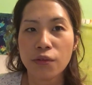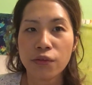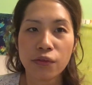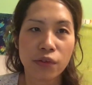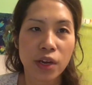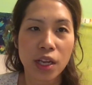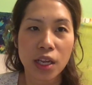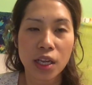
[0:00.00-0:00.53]

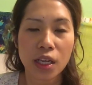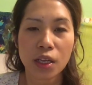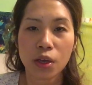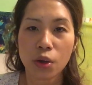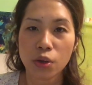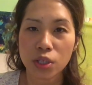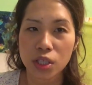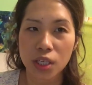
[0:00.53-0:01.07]
free
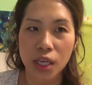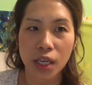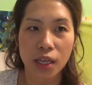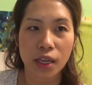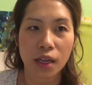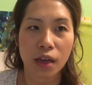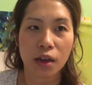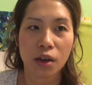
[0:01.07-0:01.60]

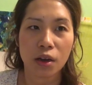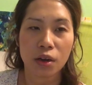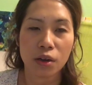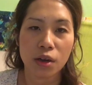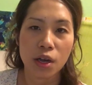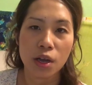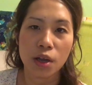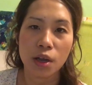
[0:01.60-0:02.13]
coaching or
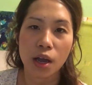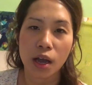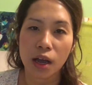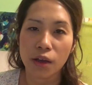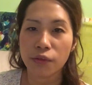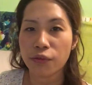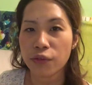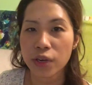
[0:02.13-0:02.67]

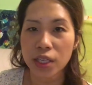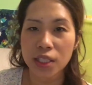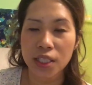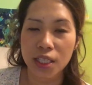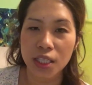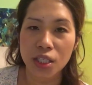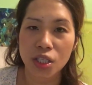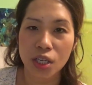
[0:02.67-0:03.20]
free
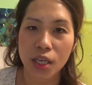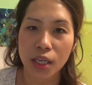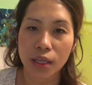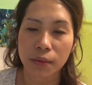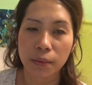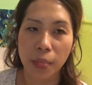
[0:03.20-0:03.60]
teaching,